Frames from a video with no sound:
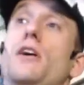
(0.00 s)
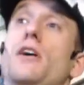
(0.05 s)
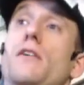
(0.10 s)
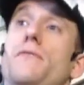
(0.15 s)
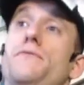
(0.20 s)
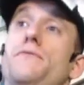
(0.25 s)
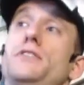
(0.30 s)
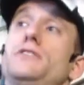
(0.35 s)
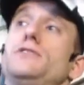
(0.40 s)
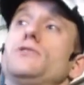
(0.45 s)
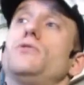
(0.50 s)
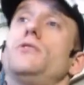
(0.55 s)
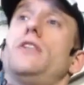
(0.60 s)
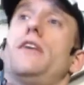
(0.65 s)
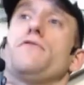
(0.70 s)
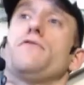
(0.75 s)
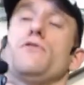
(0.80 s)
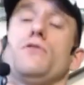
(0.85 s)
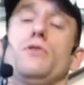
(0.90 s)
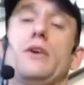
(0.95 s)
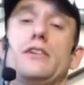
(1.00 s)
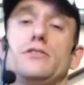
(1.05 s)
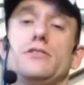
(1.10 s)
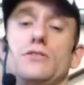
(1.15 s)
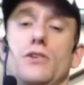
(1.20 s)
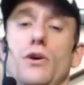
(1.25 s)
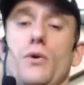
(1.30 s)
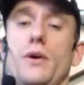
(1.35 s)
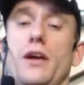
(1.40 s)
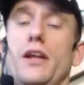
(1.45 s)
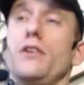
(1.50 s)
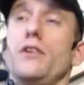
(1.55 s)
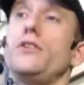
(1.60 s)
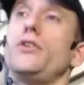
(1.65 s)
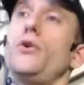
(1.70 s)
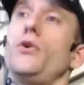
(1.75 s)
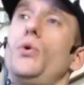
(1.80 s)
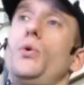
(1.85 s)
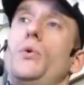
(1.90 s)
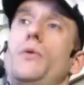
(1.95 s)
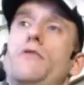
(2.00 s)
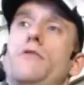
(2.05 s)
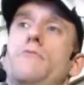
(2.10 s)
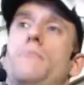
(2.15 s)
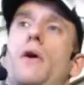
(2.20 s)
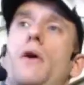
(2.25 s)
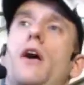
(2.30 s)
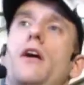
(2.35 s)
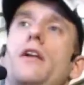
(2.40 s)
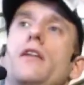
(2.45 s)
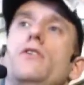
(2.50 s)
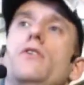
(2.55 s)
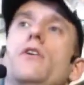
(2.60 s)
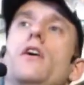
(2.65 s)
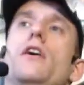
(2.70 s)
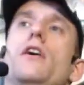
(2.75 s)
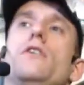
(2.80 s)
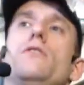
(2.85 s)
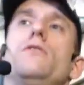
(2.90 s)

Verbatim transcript: on a physical level, you get so in tune with your body.